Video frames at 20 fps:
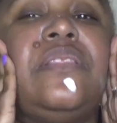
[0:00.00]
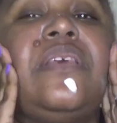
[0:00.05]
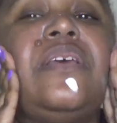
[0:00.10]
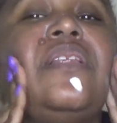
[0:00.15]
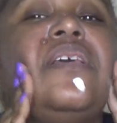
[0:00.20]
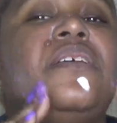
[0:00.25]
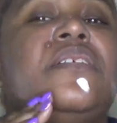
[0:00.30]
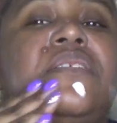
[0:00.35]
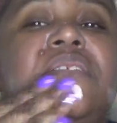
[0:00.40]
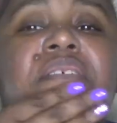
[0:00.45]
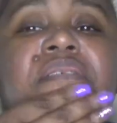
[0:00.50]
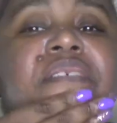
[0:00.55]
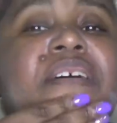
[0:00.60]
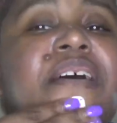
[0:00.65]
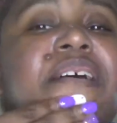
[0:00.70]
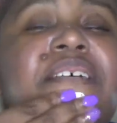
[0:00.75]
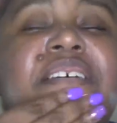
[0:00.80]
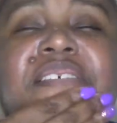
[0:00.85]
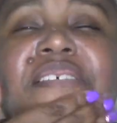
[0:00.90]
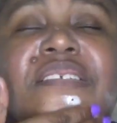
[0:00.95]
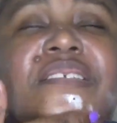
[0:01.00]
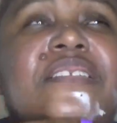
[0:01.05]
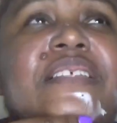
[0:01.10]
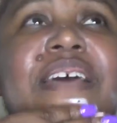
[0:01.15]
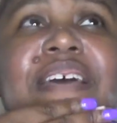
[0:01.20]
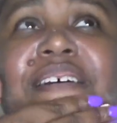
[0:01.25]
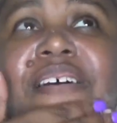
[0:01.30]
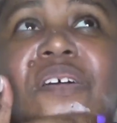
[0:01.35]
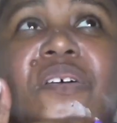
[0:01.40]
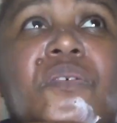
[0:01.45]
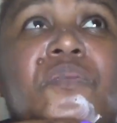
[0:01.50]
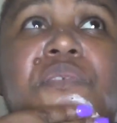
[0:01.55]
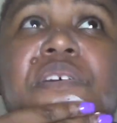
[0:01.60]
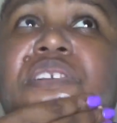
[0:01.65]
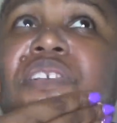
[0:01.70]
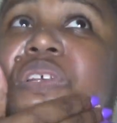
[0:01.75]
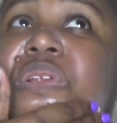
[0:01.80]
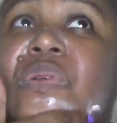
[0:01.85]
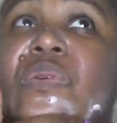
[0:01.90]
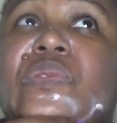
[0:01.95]
it. It still has that
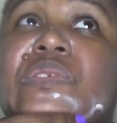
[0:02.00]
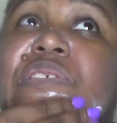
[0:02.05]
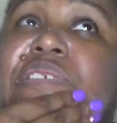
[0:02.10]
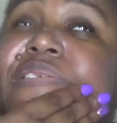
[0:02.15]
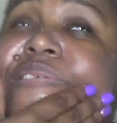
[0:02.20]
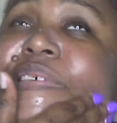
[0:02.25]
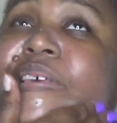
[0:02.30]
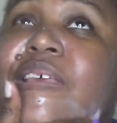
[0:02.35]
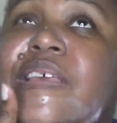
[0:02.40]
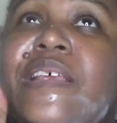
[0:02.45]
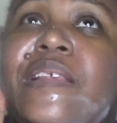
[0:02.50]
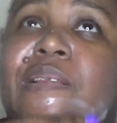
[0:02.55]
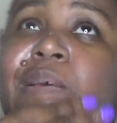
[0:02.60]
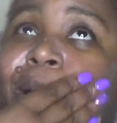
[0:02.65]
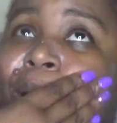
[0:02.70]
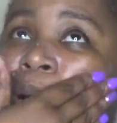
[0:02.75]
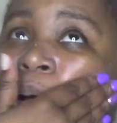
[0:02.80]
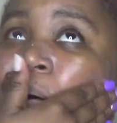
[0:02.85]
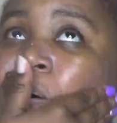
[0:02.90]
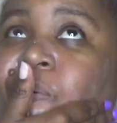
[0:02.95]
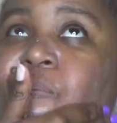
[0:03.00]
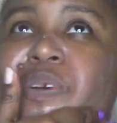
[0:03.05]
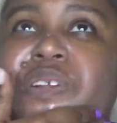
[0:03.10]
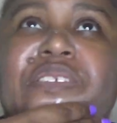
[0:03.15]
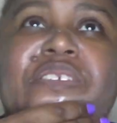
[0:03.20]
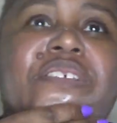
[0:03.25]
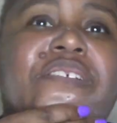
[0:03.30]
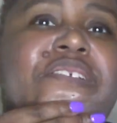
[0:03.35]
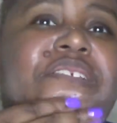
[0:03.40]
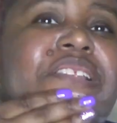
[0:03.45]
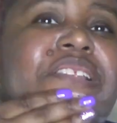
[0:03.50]
original scent, which is